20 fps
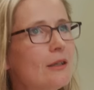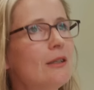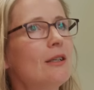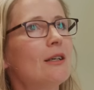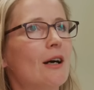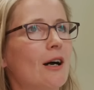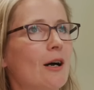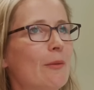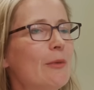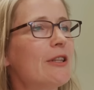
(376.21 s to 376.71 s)

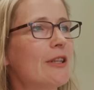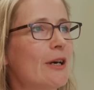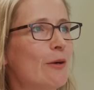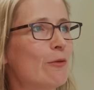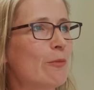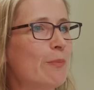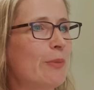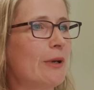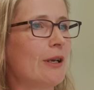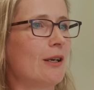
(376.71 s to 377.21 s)
Yeah, I mean that
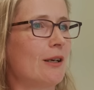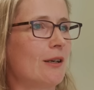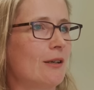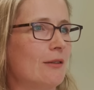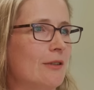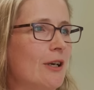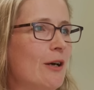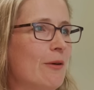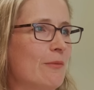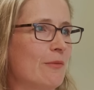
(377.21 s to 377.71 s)
would be
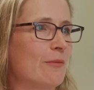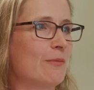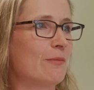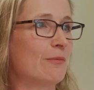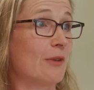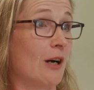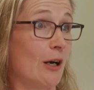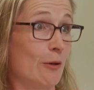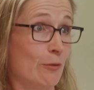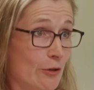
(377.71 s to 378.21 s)
that
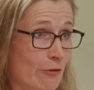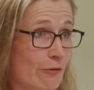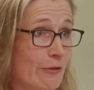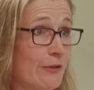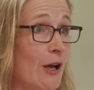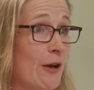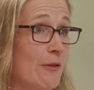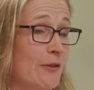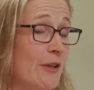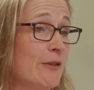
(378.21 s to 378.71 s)
I would agree
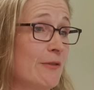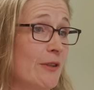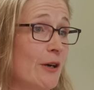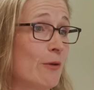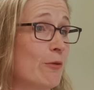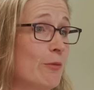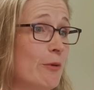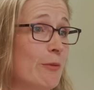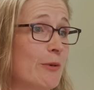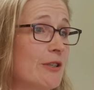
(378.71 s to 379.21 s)
that, that
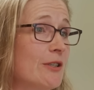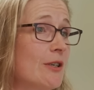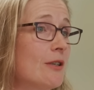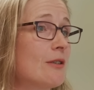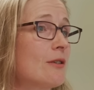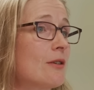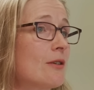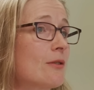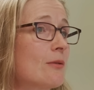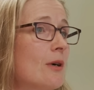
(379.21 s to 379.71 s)
that would be my
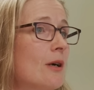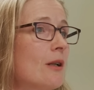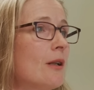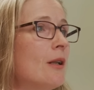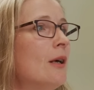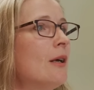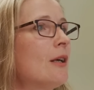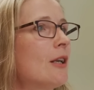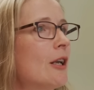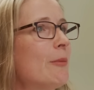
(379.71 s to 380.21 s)
sense as well.
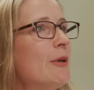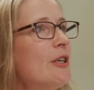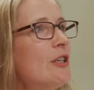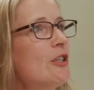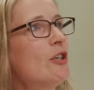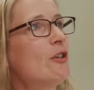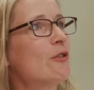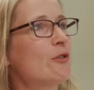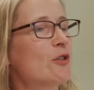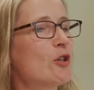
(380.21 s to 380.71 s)
I
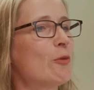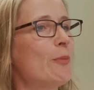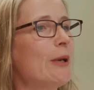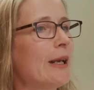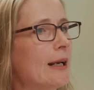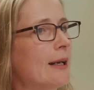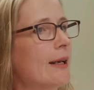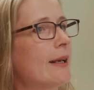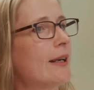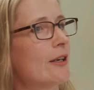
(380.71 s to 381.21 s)
mean, you know, to
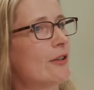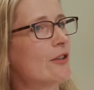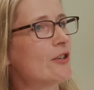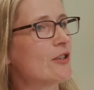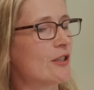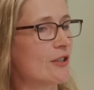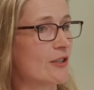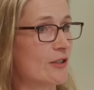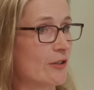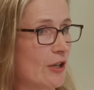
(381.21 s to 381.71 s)
be clear,
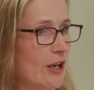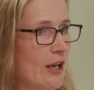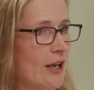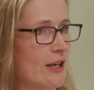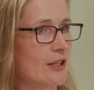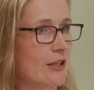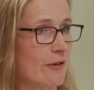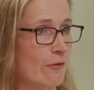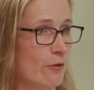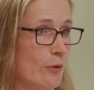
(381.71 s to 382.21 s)
this isn't the
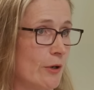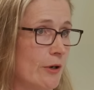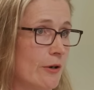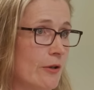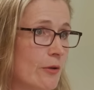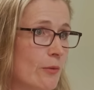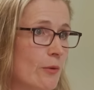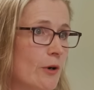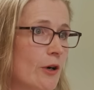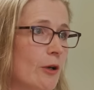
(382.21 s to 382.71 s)
case everywhere
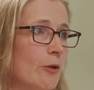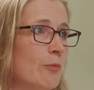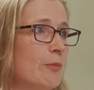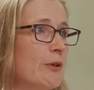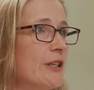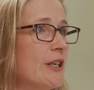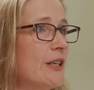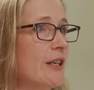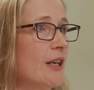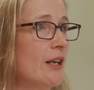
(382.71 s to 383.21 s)
in the world,
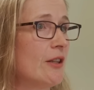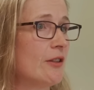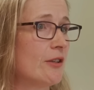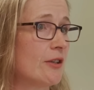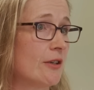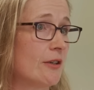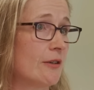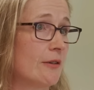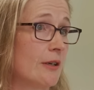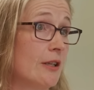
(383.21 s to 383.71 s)
but in, in
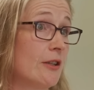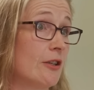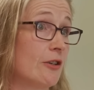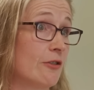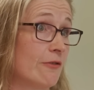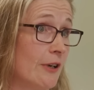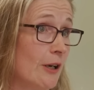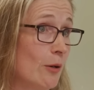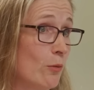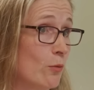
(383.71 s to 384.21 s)
the in the
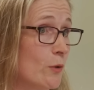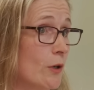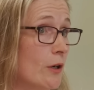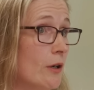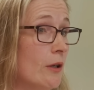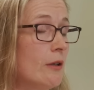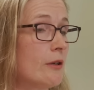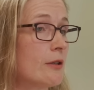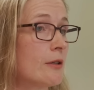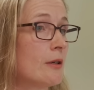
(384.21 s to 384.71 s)
developed
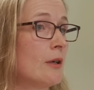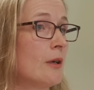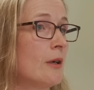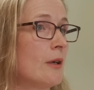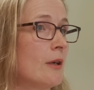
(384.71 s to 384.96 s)
world,